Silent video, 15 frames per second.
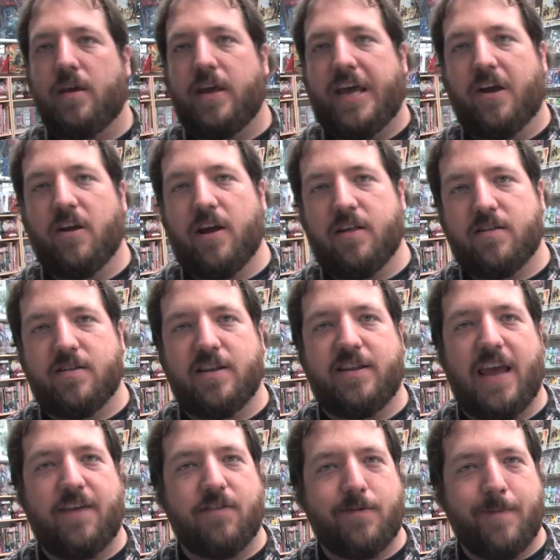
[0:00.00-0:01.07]
Here is the
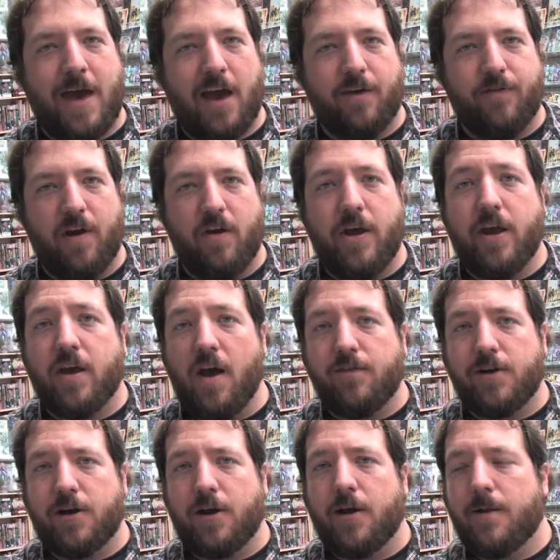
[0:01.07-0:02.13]
David Mack variant
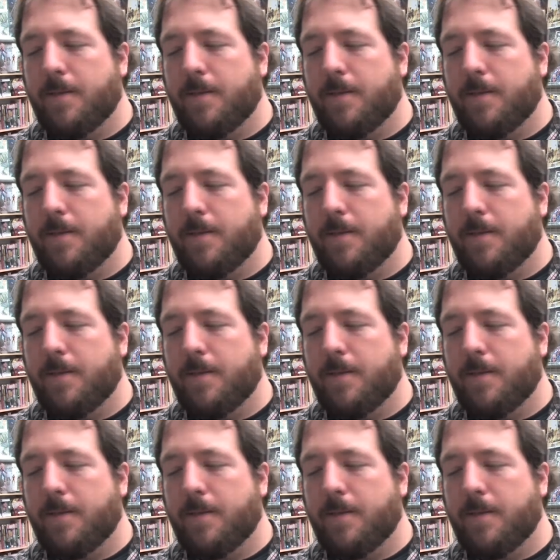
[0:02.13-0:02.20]
cover,